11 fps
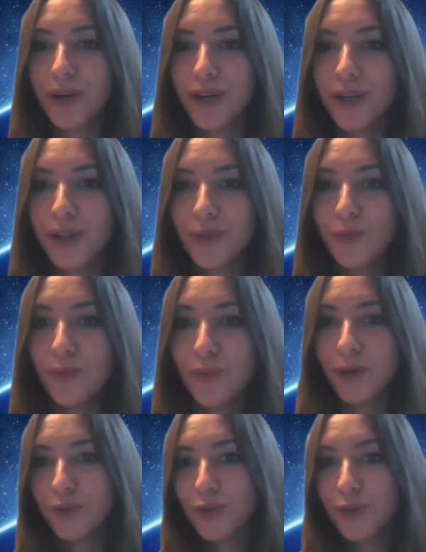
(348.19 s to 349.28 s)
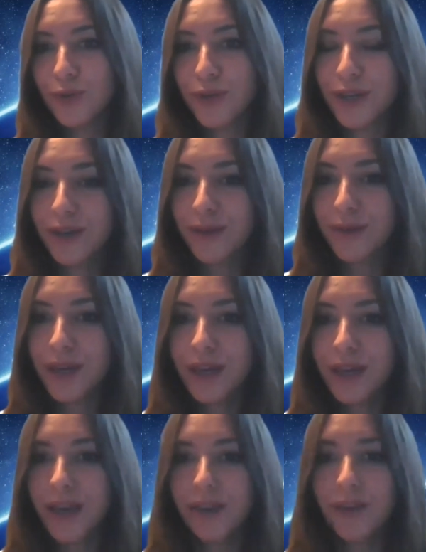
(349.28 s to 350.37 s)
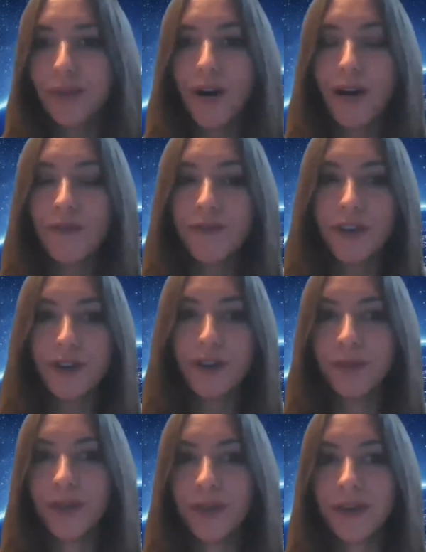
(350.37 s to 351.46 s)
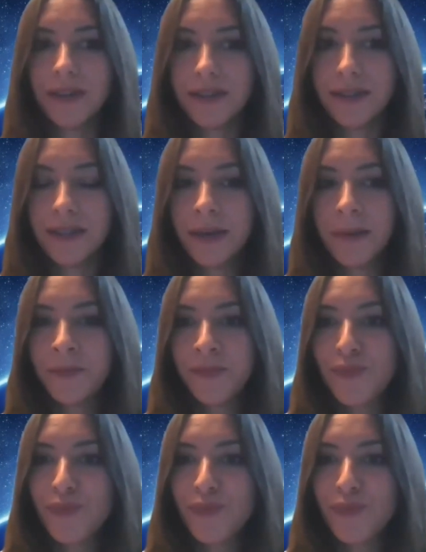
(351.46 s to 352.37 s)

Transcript: with what I was doing at the law firm, because